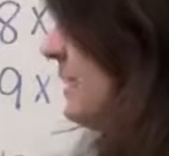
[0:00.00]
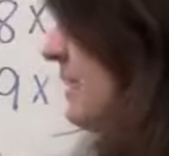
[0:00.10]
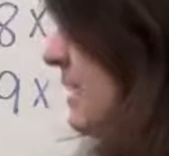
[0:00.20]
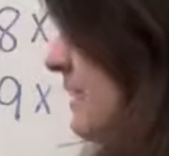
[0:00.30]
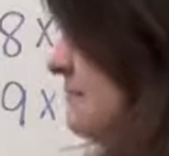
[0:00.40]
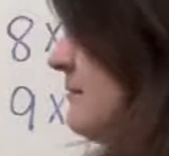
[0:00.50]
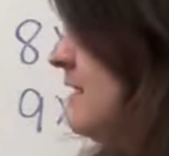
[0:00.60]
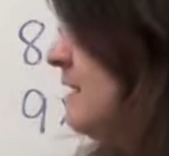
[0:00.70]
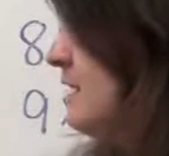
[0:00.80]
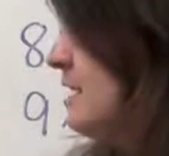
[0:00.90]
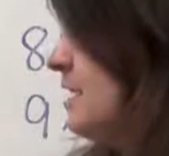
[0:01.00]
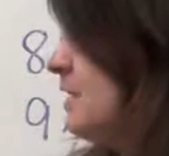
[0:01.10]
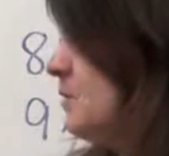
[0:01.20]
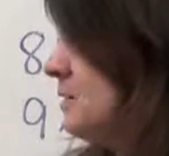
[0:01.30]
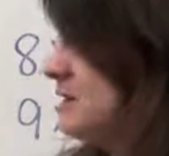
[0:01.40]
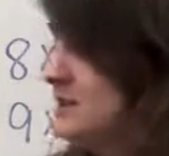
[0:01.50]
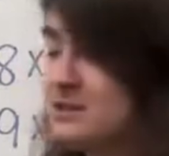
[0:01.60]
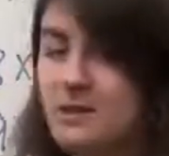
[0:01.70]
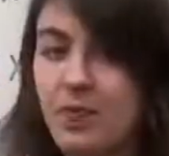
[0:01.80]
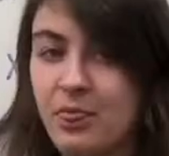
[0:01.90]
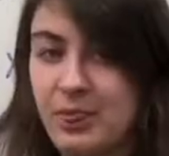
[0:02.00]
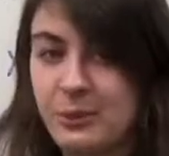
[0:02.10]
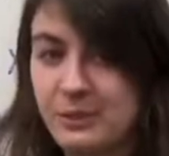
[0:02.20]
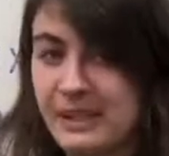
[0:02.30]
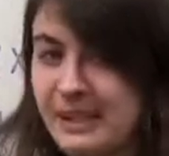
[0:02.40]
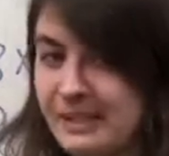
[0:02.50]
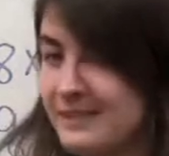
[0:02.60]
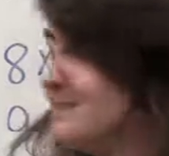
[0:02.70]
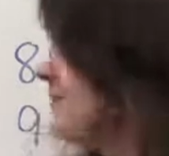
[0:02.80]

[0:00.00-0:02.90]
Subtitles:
by 9 equals 3.